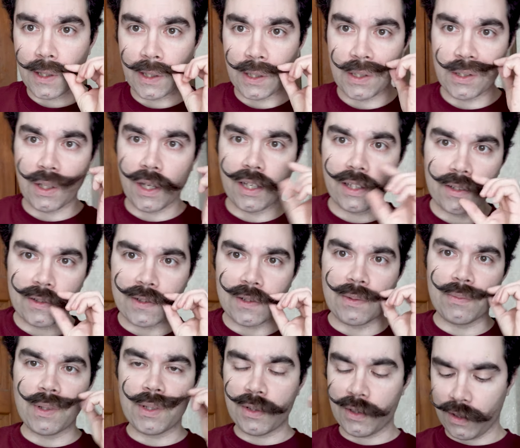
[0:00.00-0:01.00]
I can
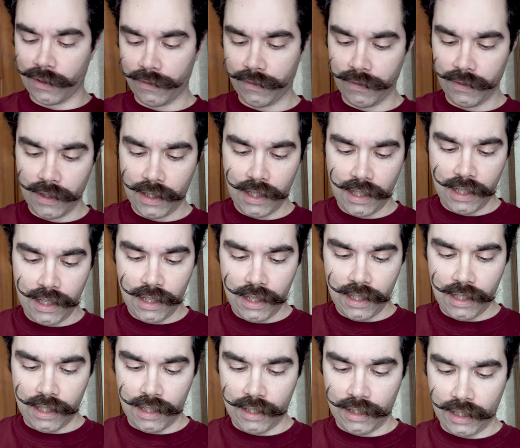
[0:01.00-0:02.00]
see myself
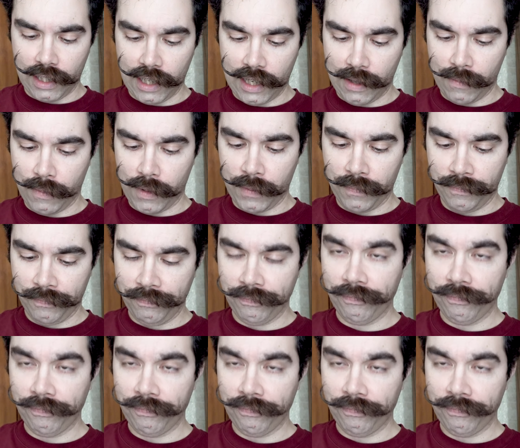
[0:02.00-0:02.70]
in the camera.